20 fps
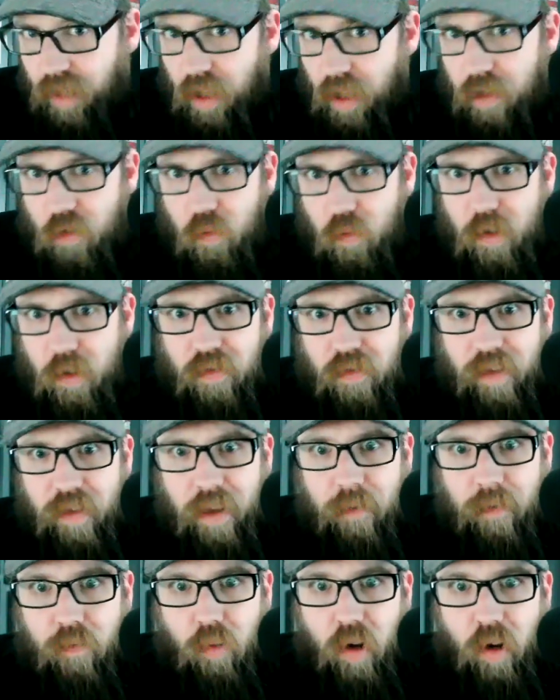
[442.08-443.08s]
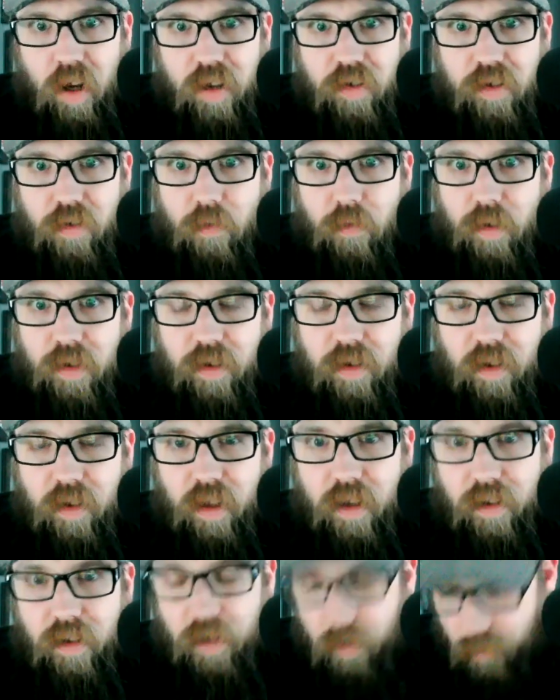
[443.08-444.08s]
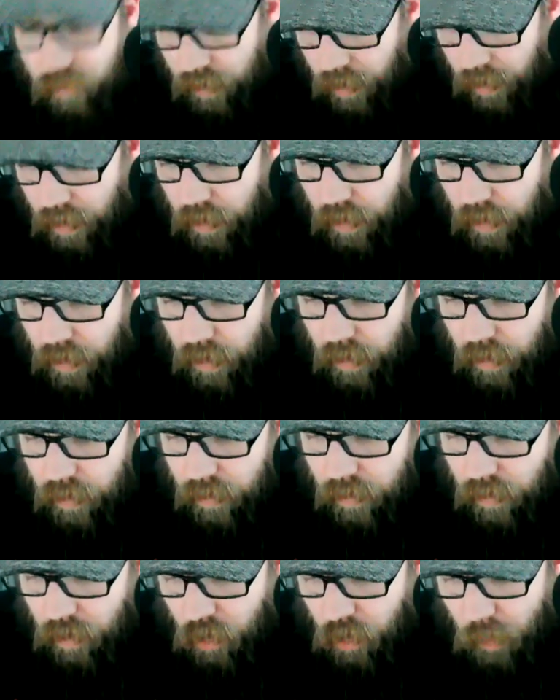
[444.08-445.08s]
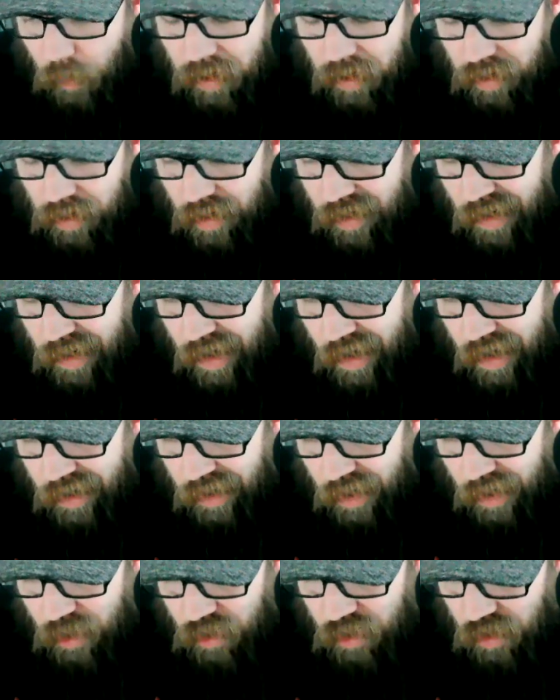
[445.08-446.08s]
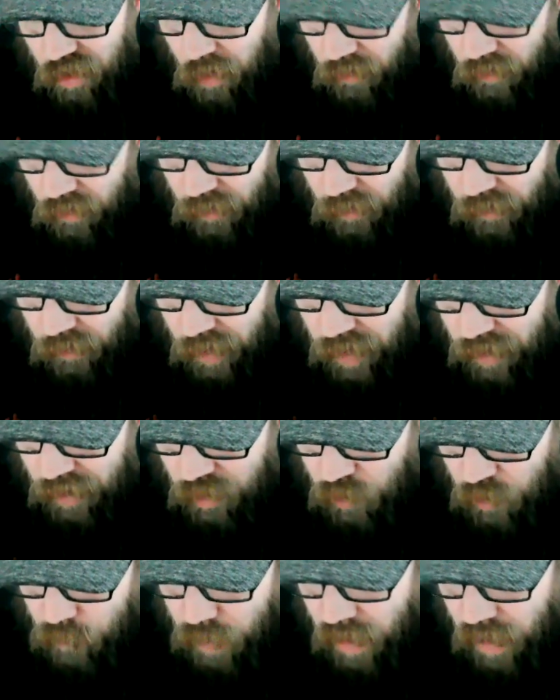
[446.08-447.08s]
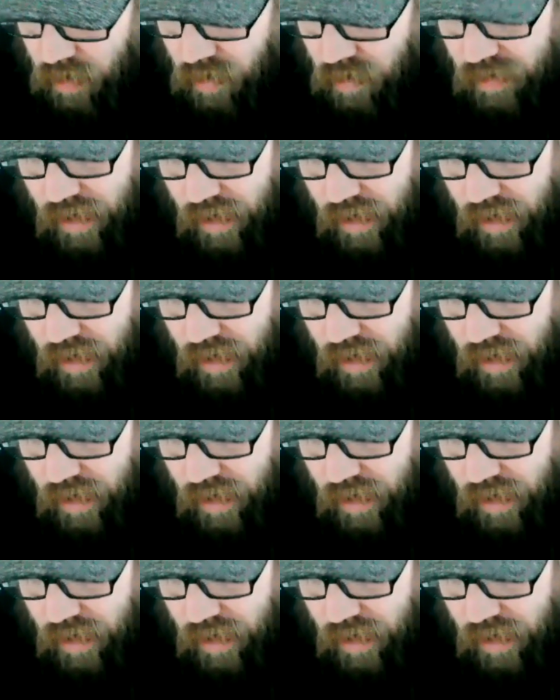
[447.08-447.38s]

This wasn't that impressed. There wasn't a lot, you know. Talk about a lot of highlights. So hopefully Phoenix is better.